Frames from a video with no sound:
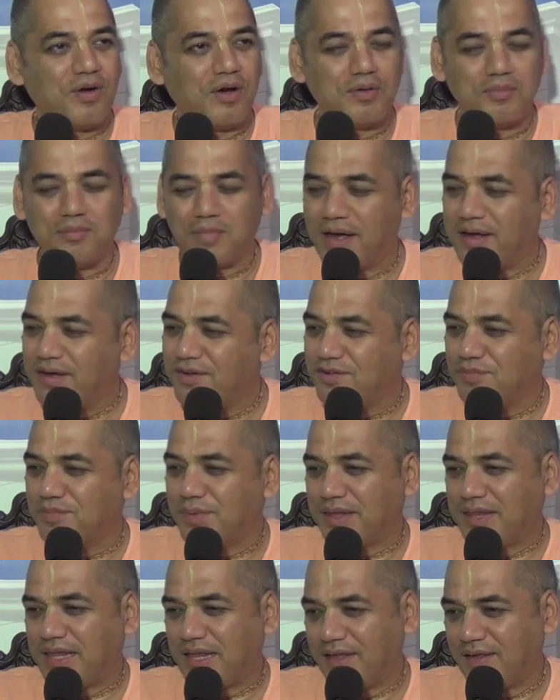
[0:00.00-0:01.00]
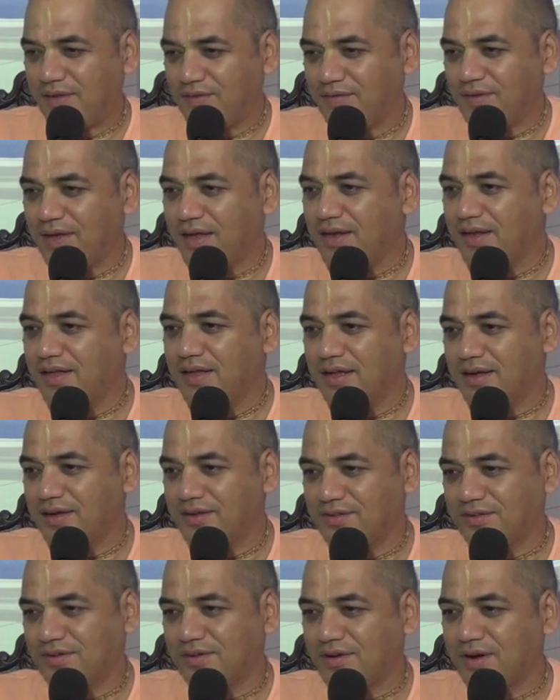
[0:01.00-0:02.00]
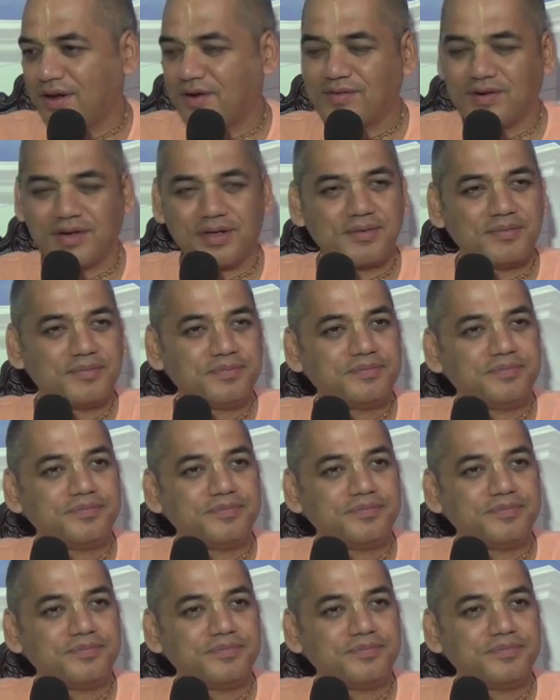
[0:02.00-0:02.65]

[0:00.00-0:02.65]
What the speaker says: called Mahishmati, where he arrested Ravana.